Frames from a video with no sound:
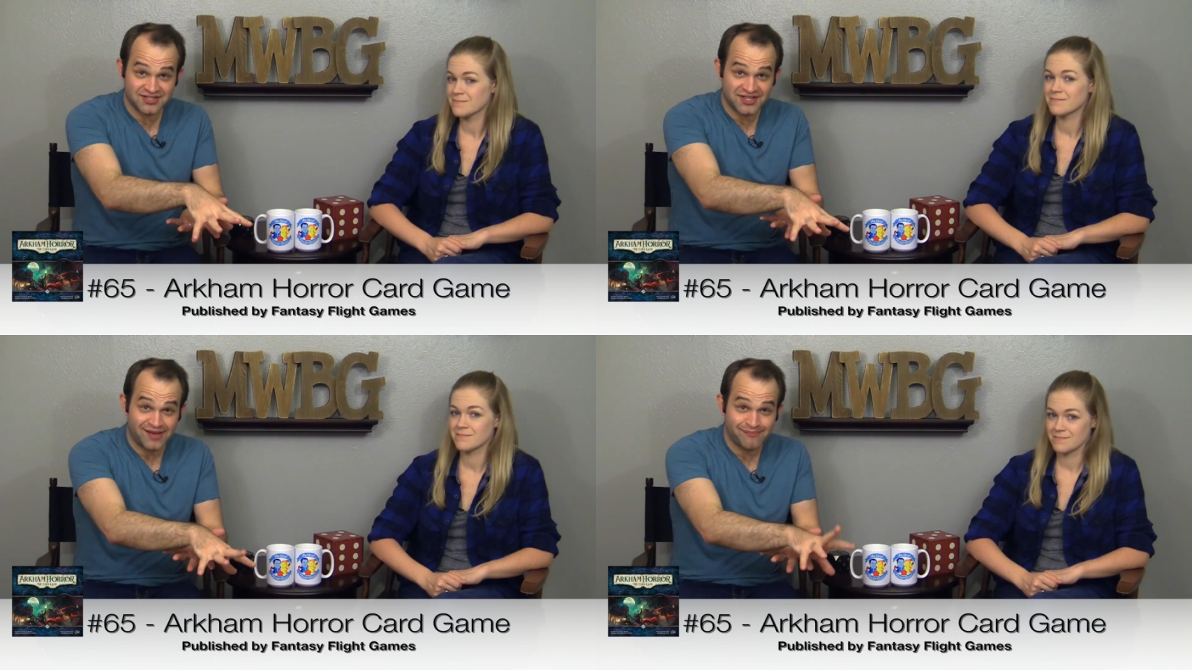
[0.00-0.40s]

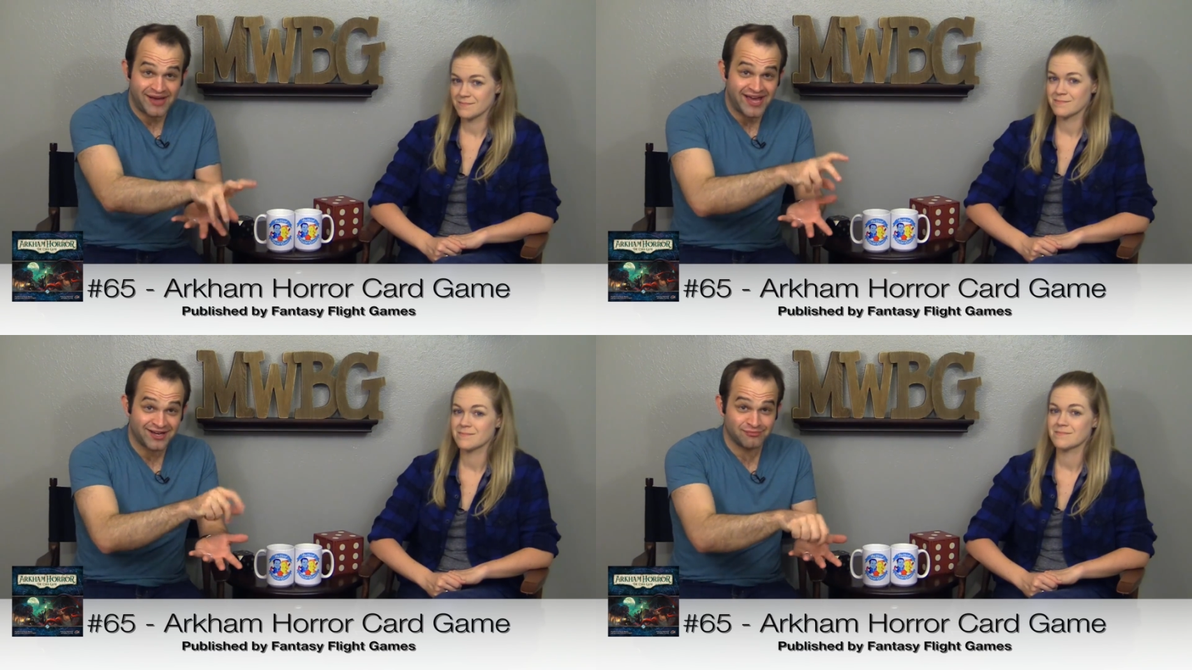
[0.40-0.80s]
Speaker 1: into that
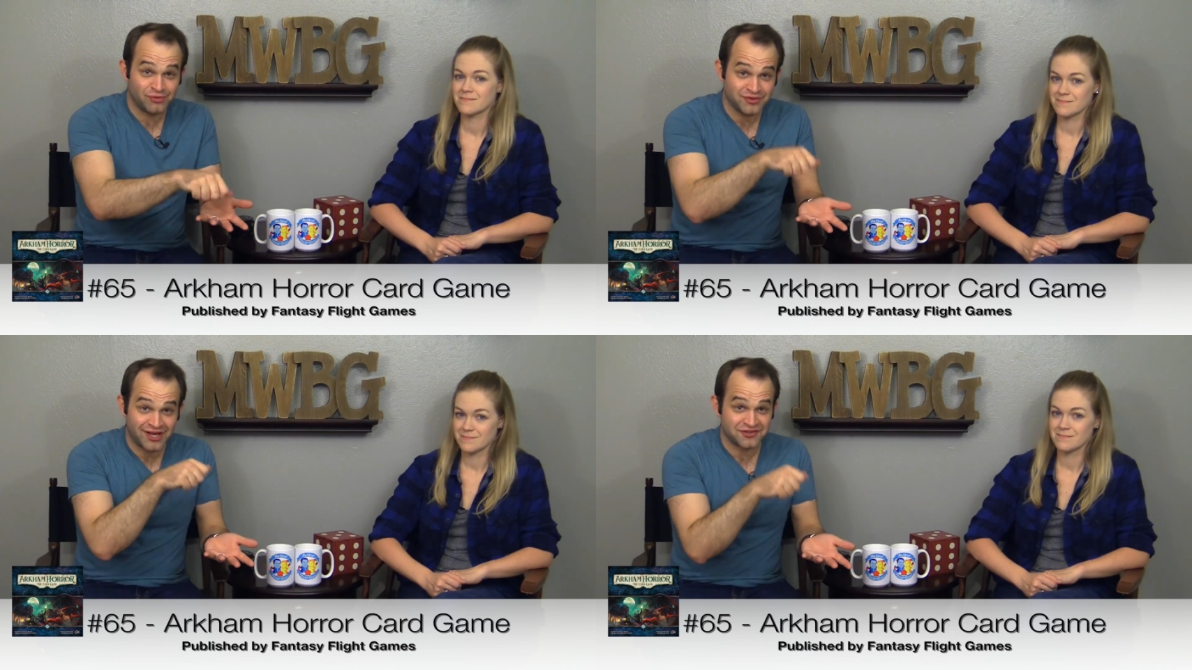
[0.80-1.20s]
bag and
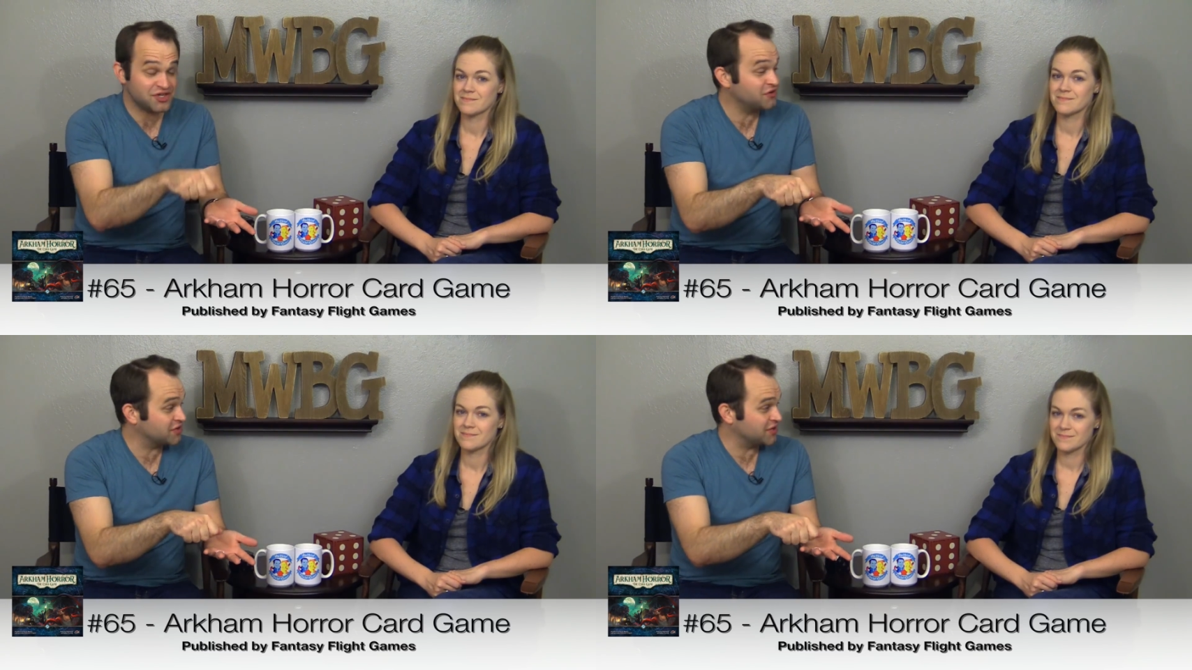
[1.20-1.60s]
pulling out
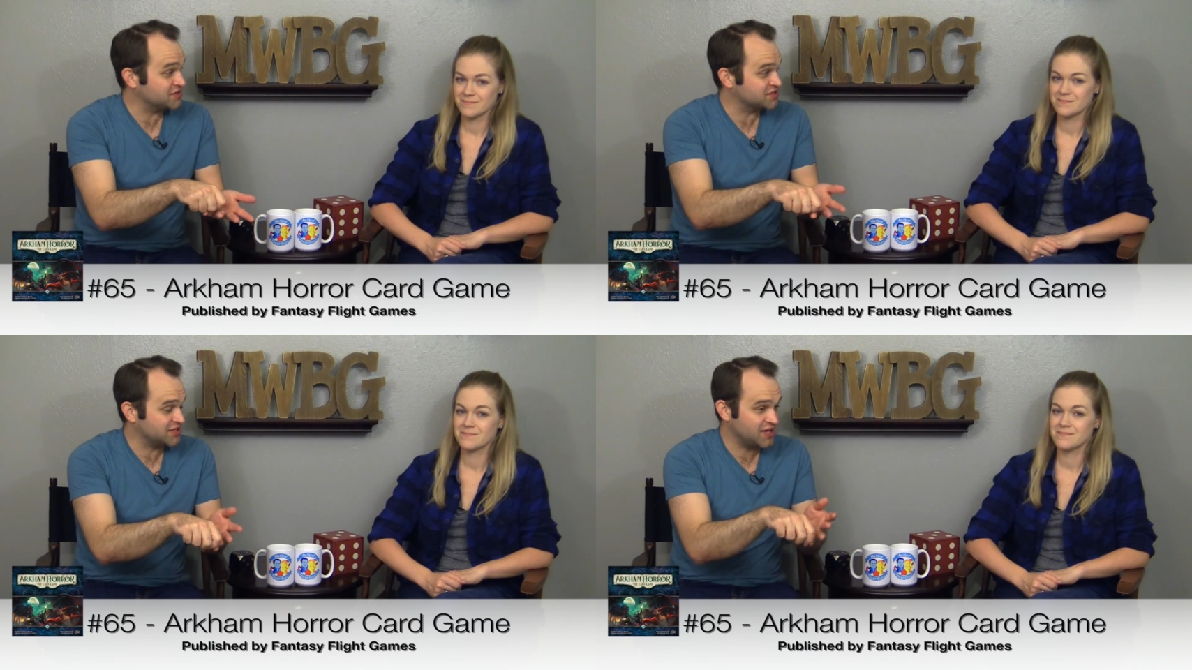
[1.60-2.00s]

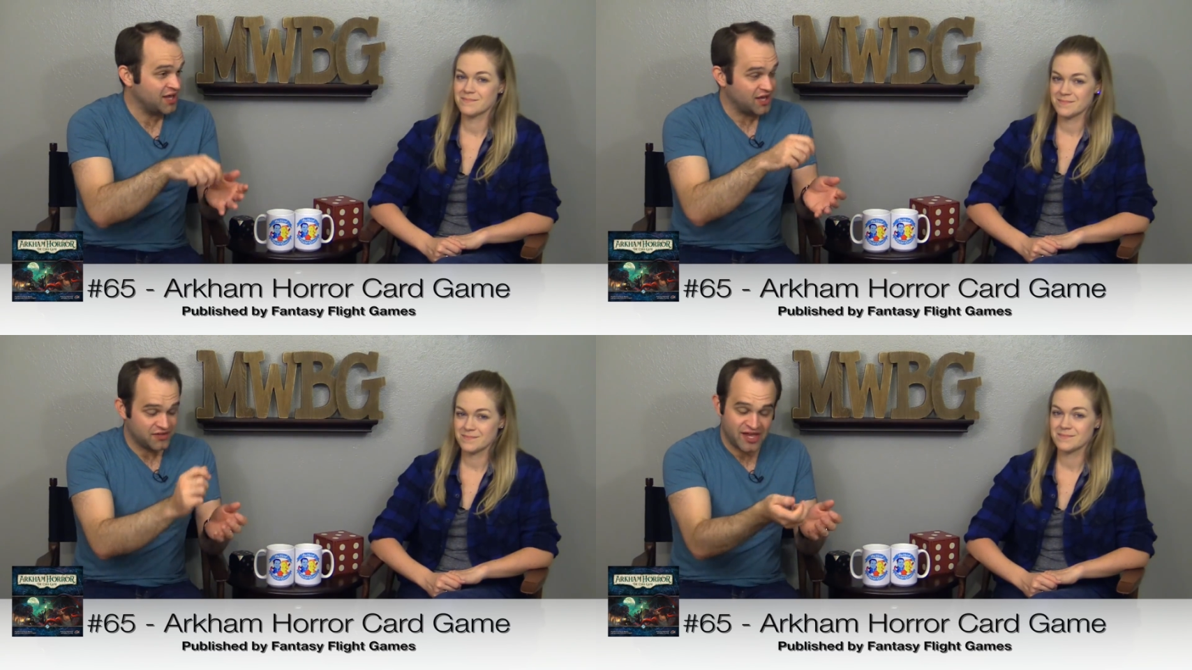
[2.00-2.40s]
tokens, and
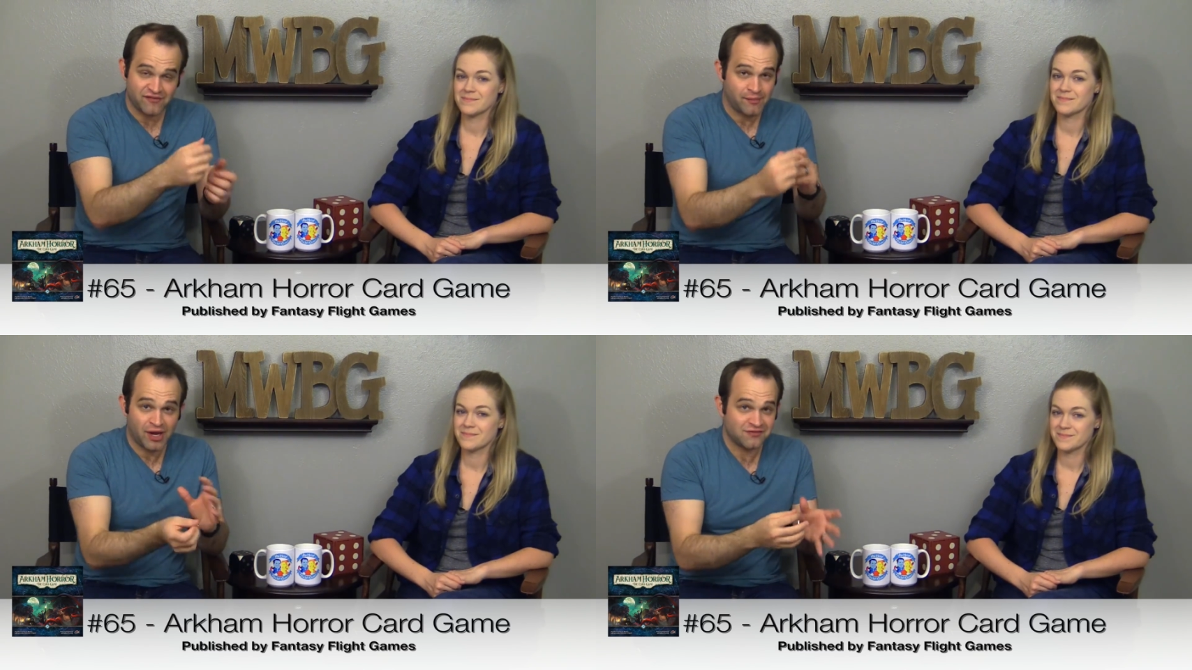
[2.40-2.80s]
they have
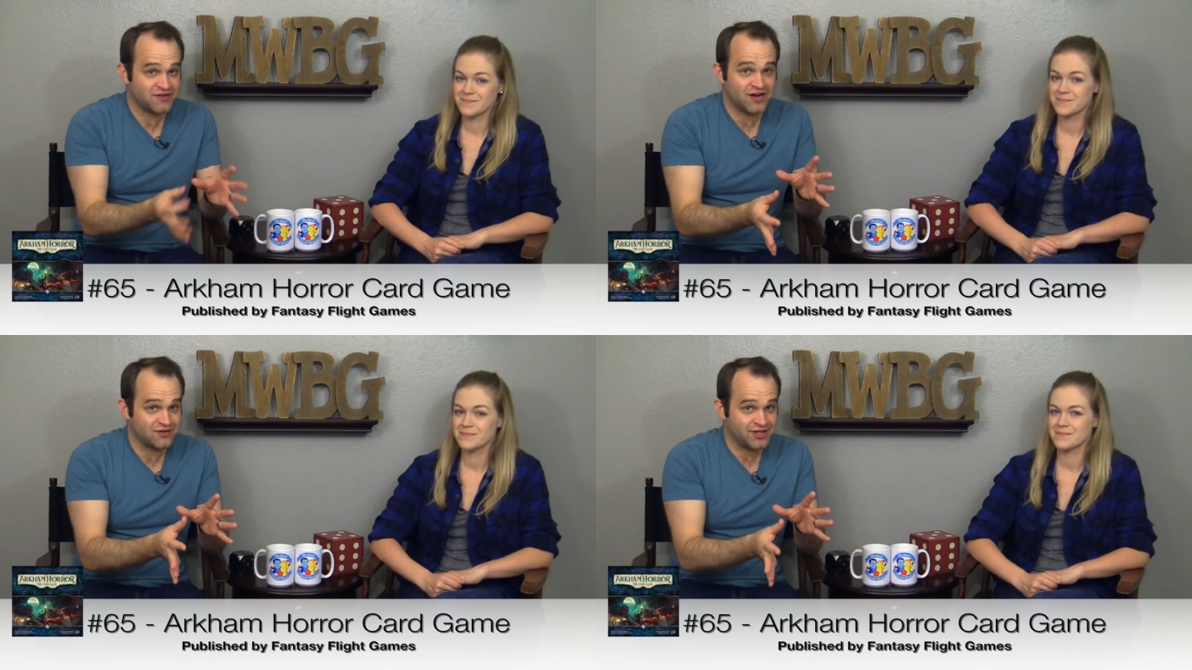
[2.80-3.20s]
a
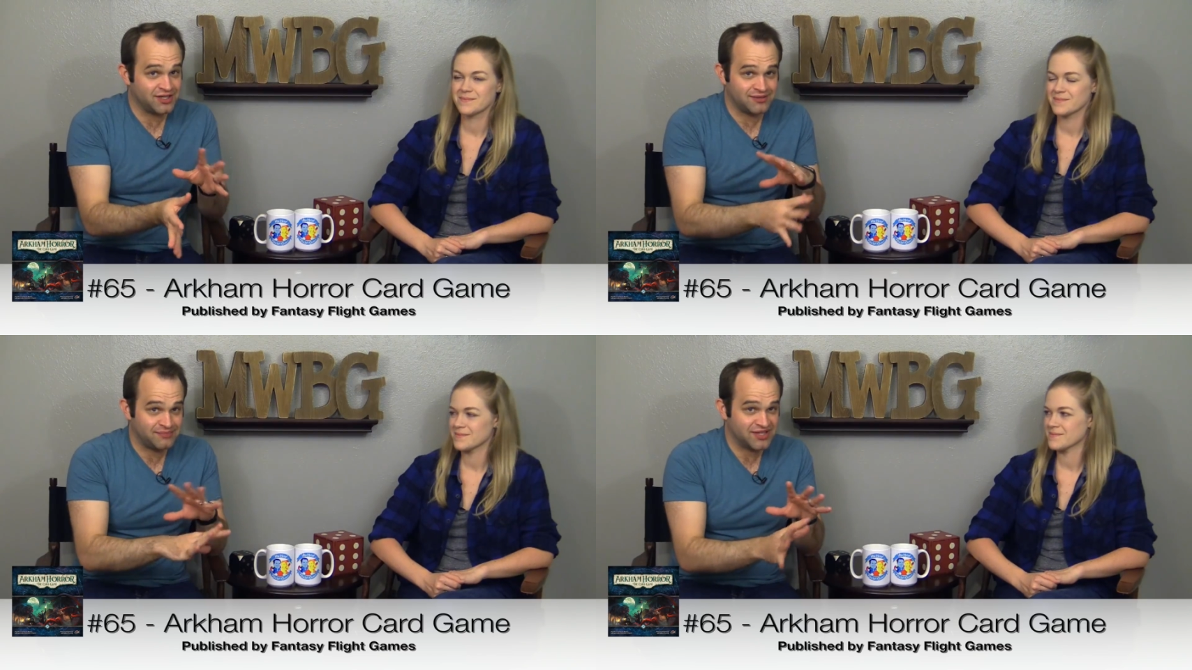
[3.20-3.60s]
modifier on
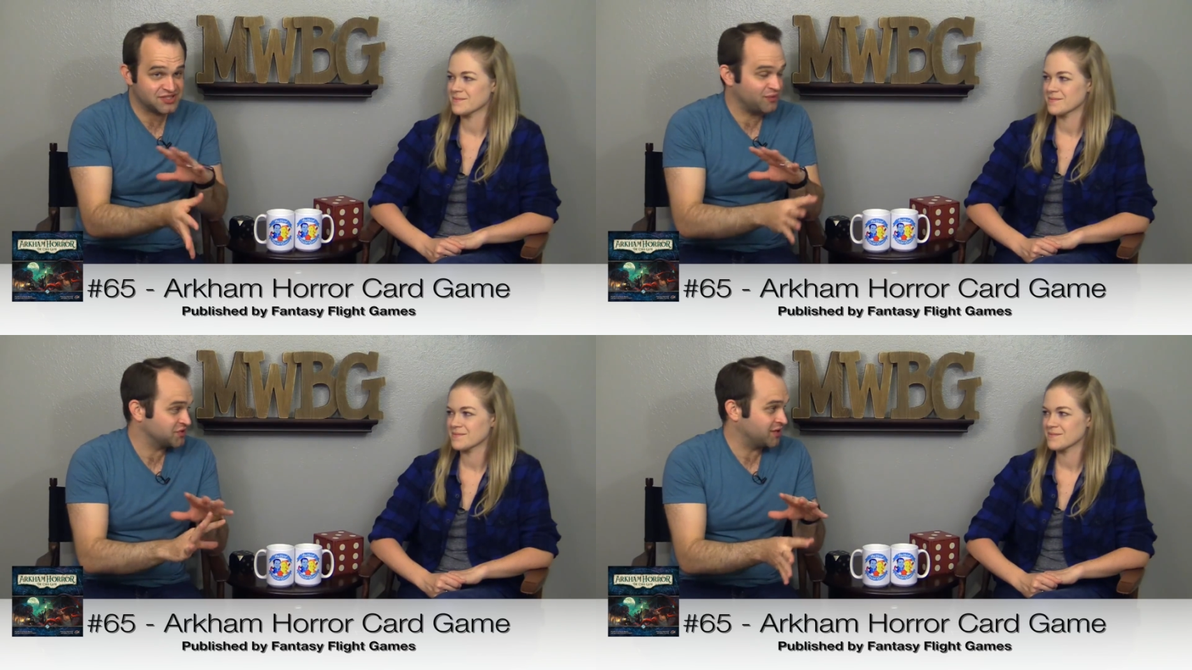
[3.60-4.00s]
it, and
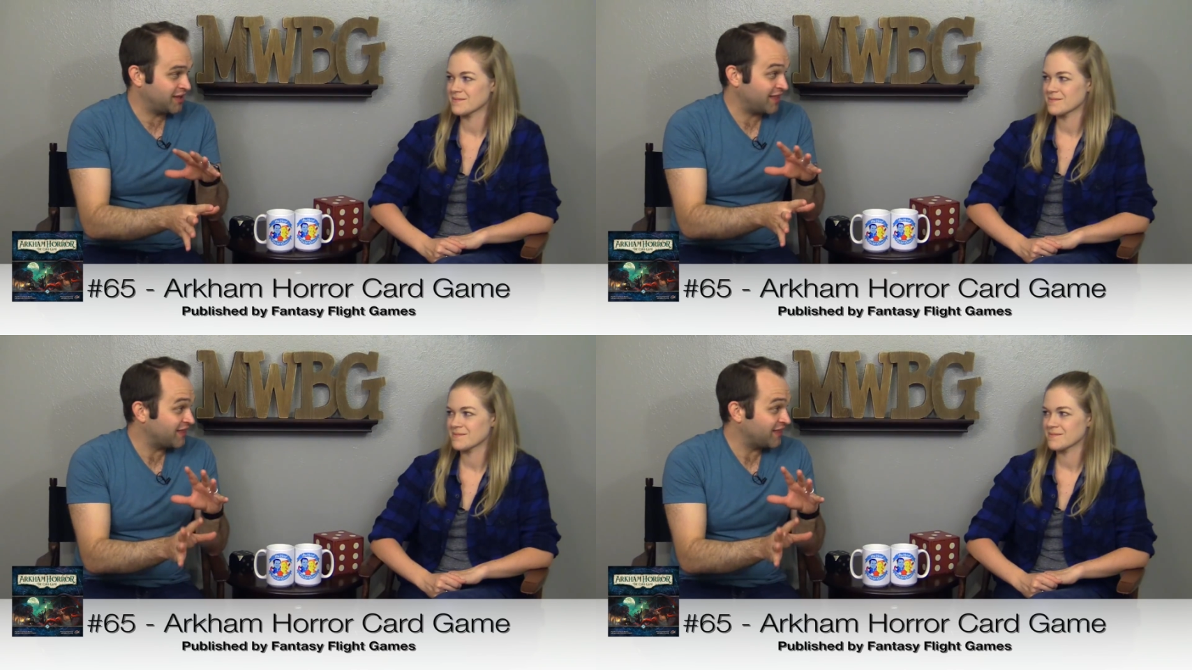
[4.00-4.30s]
based on what's on that,